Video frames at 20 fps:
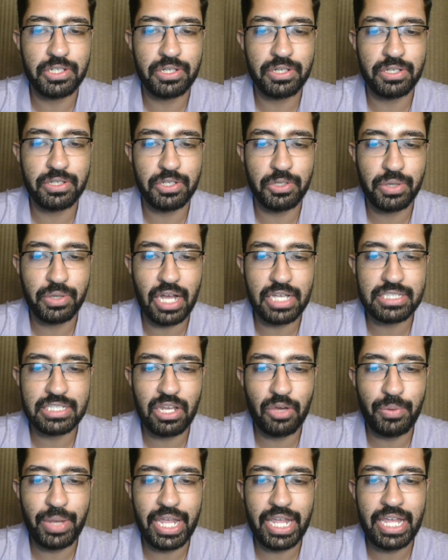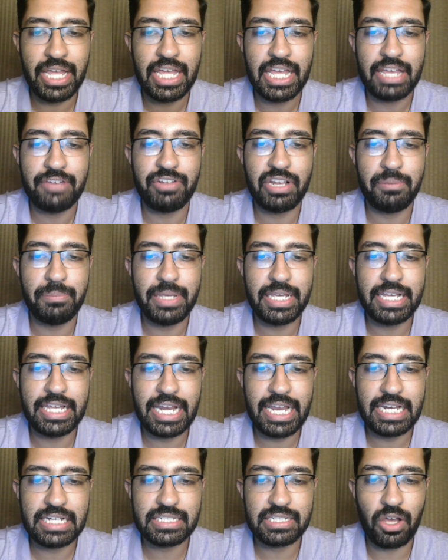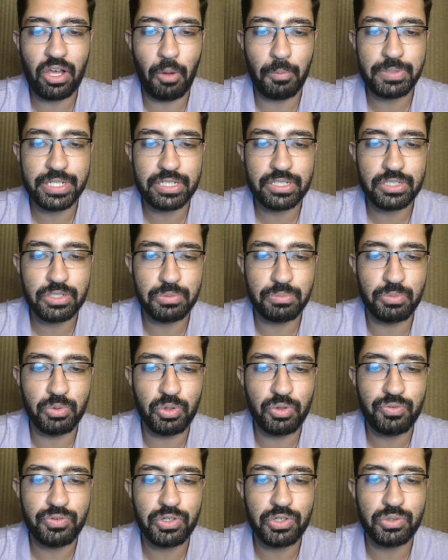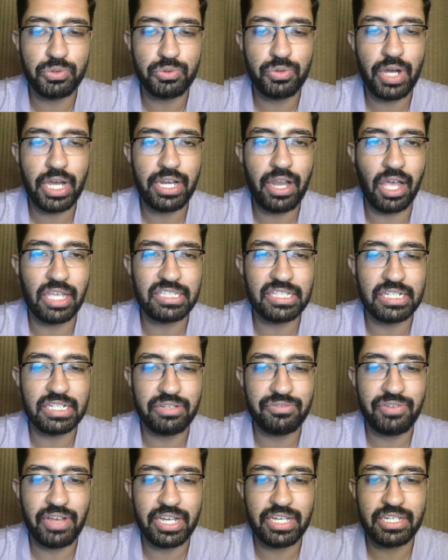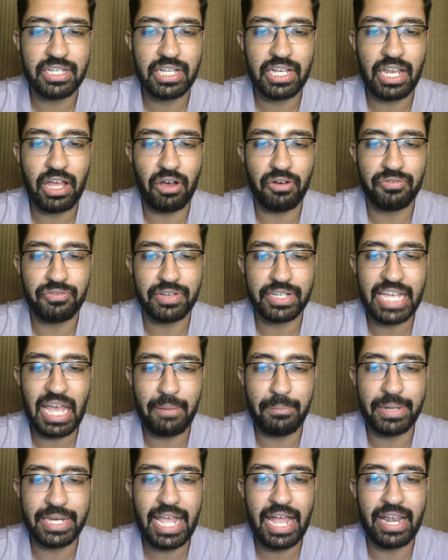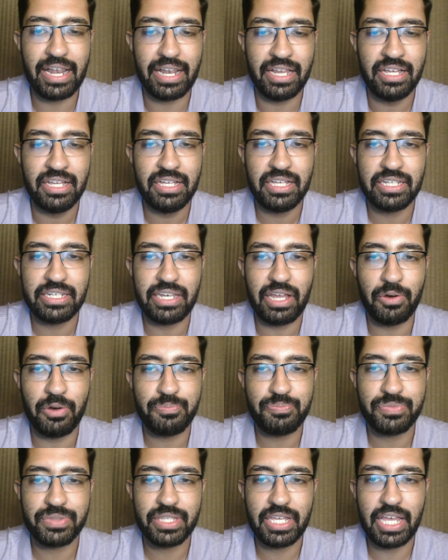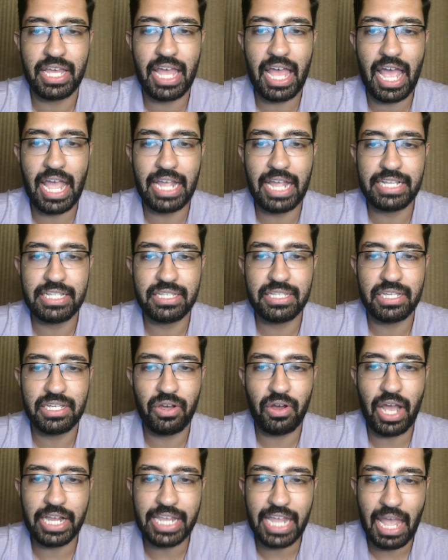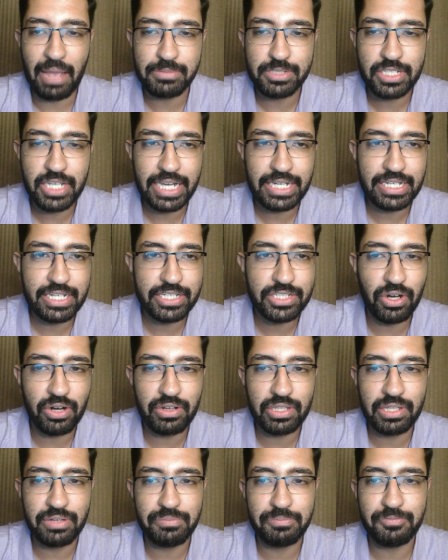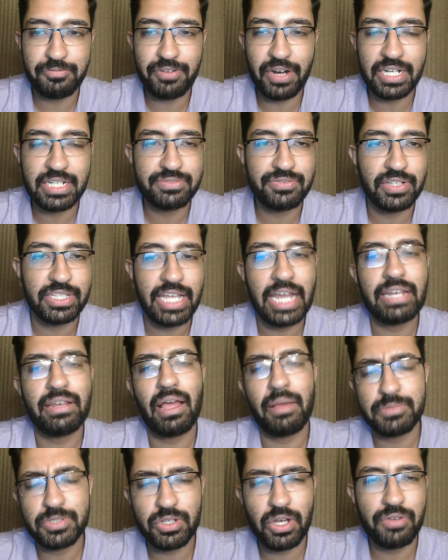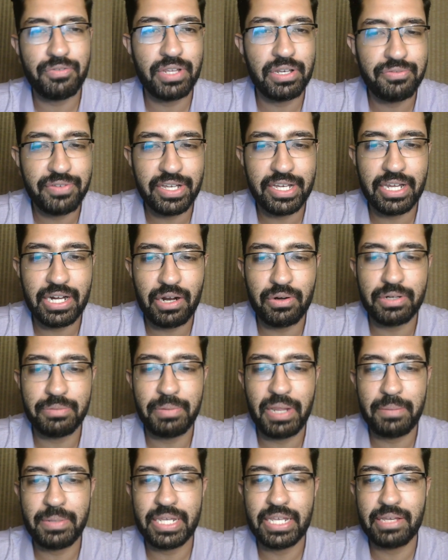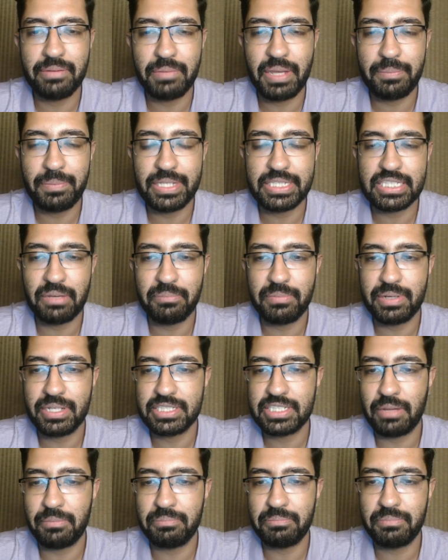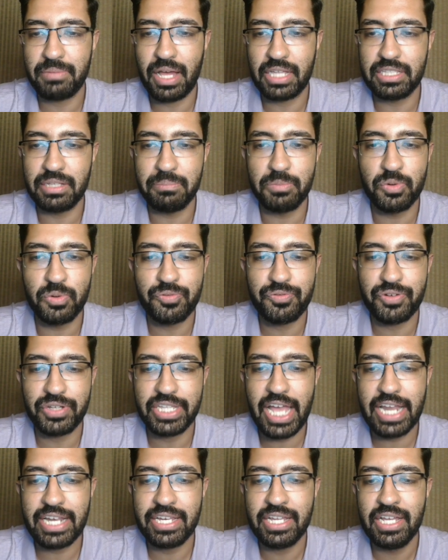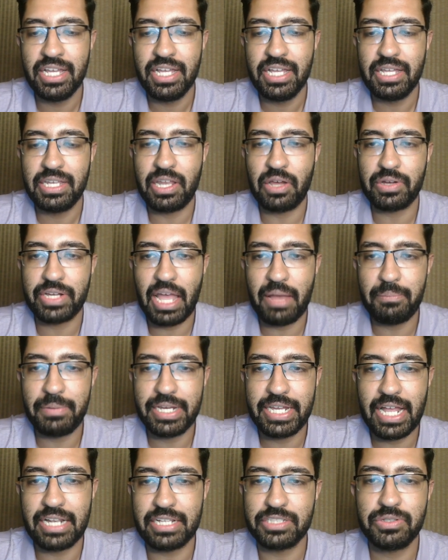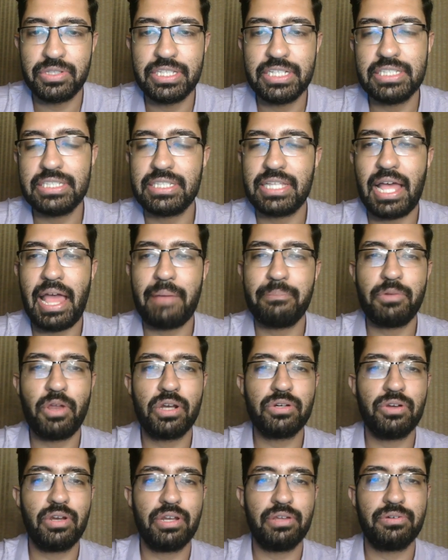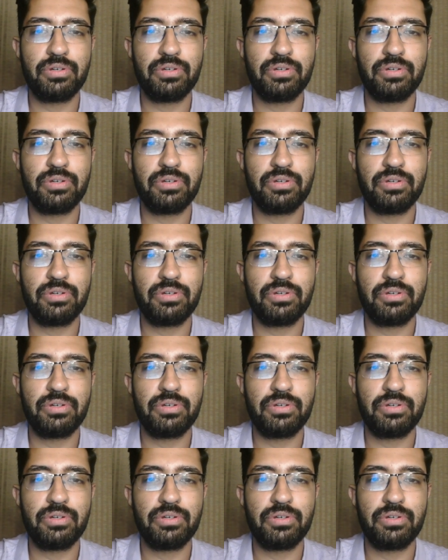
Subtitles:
Newcastle away, will be great option to move to an Arsenal defender of Gabriel. Now, I'm slightly short of the funds for that. I'm sure we'll figure out maybe some other move for that. Now, Gabriel. So I'm not gonna